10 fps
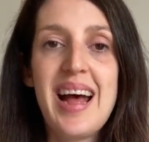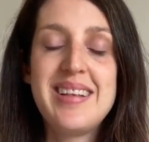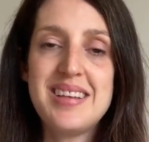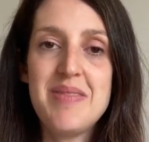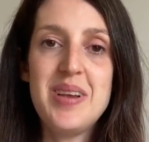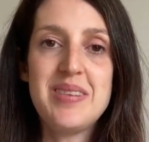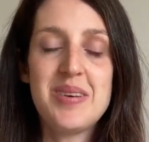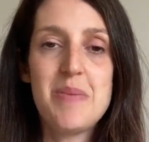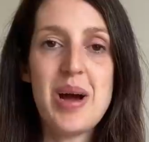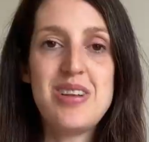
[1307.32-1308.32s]
And so if you
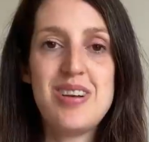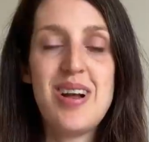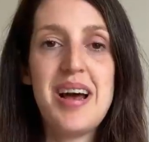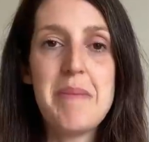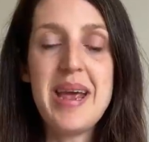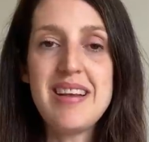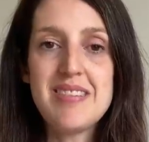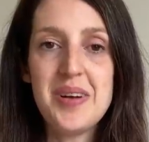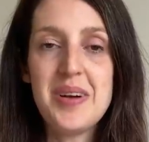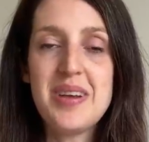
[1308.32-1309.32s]
saw my July makes
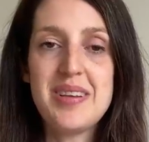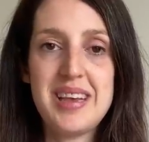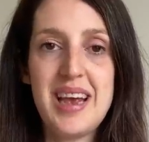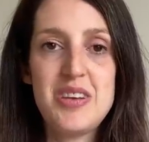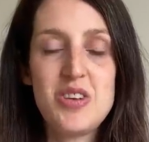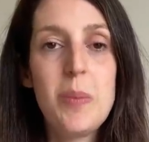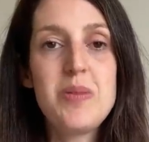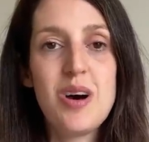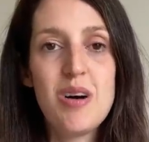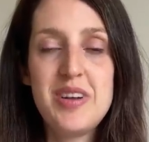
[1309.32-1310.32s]
vlog, you'll see I
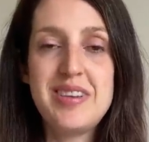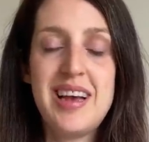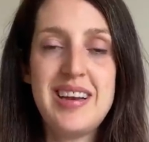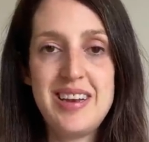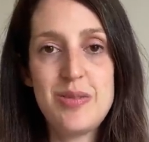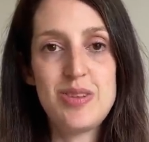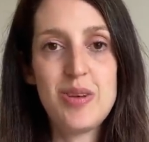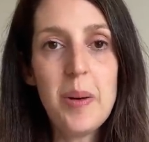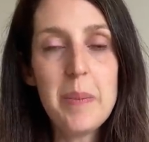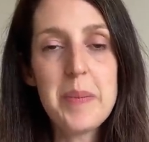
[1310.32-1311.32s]
chopped it off and turned it into a
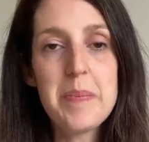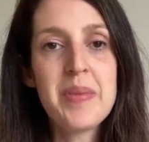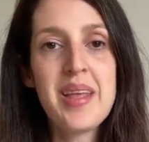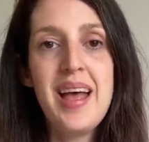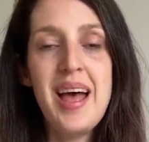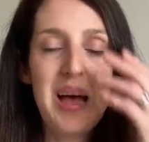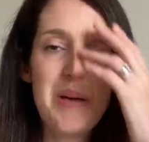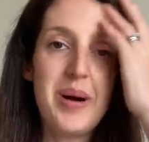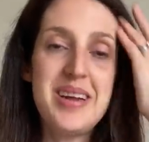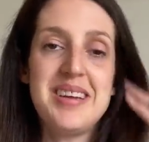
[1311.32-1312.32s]
top.
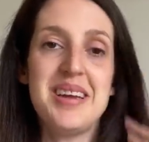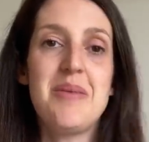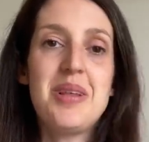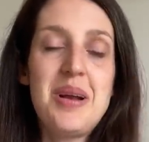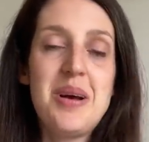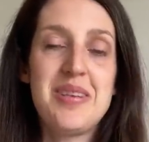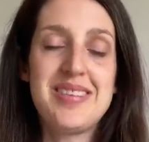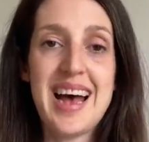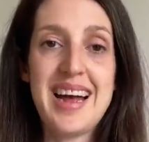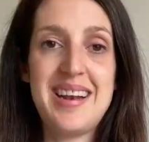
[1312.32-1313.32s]
Um, but I did it with a lot of
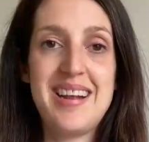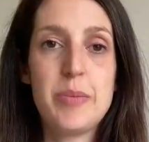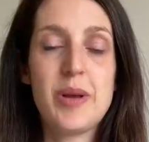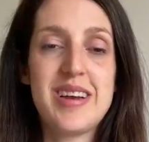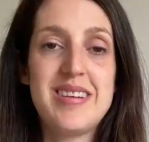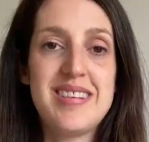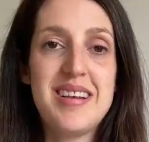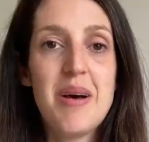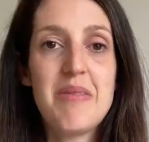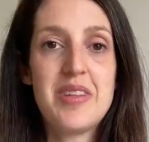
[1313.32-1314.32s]
sadness because I just
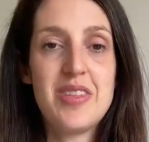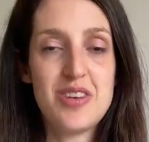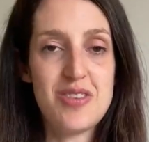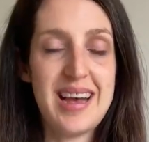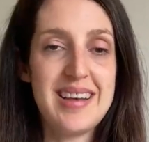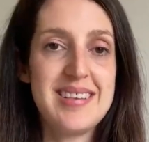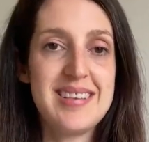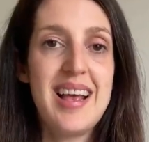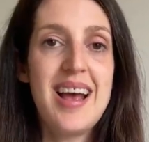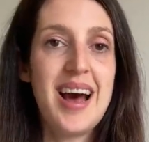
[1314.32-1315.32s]
loved the
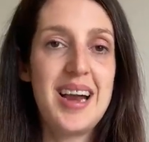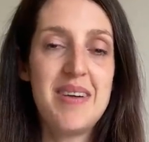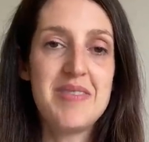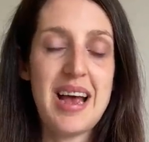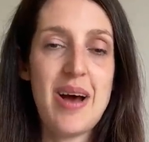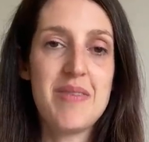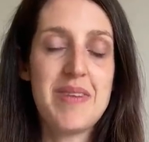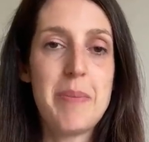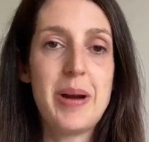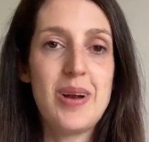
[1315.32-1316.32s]
dress. I loved how the
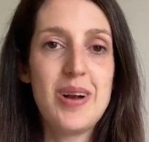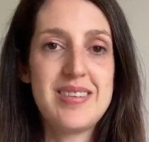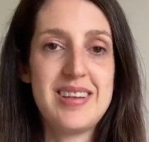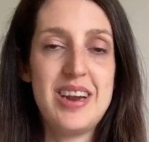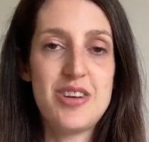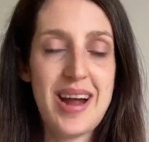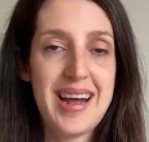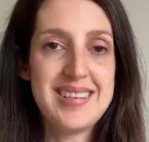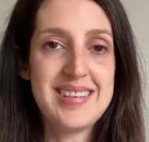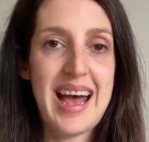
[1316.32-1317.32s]
fabric looked in a
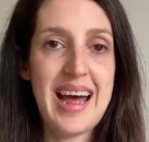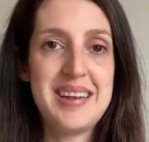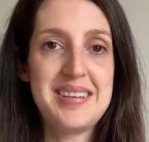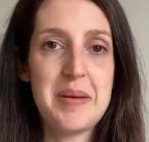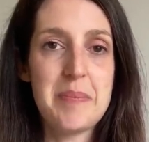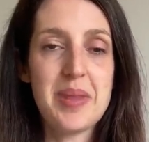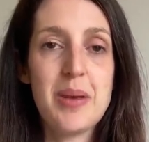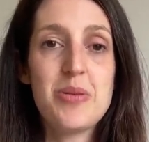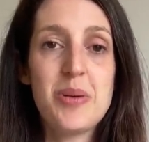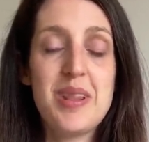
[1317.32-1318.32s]
dress and um,
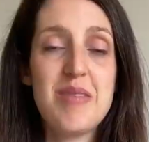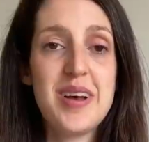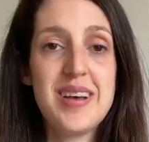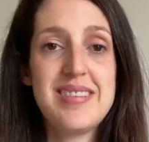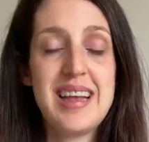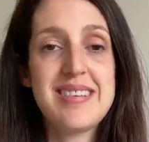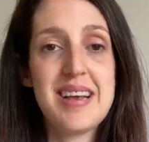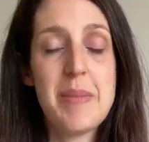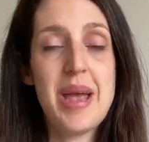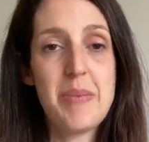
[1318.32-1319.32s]
it was one of the first things
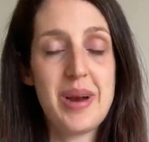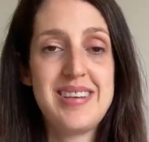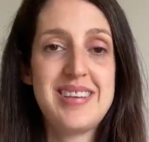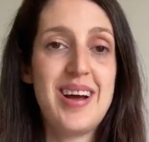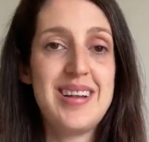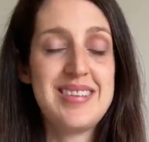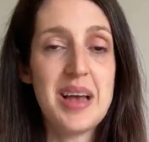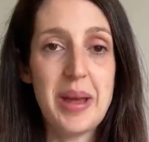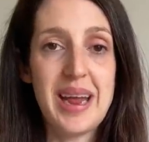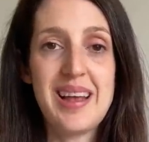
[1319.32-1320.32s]
I made when I started
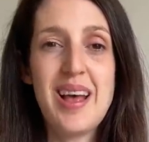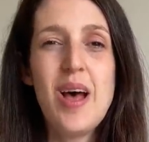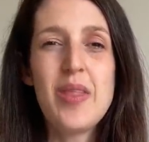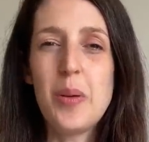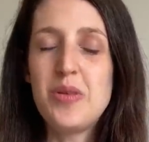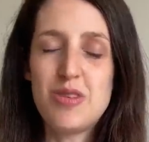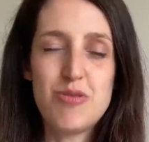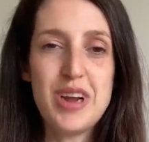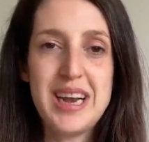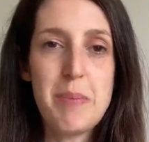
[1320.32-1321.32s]
sewing that I was just
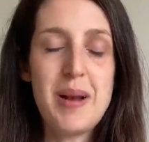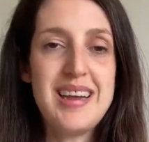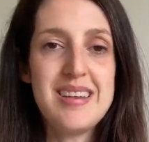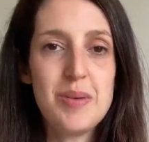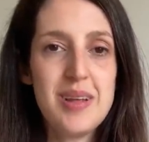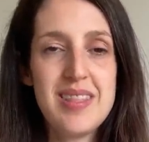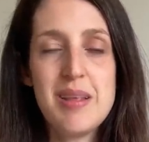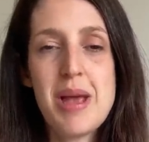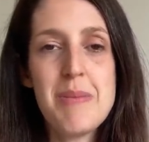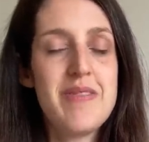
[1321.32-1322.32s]
really pleased with and
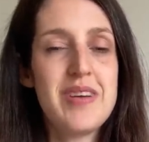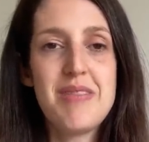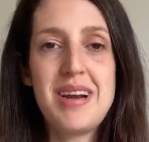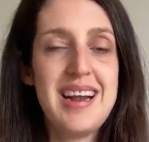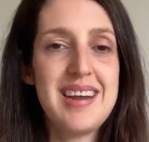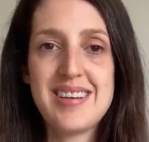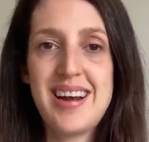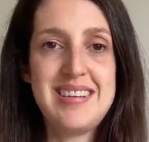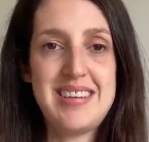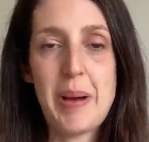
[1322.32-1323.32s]
that made me feel really excited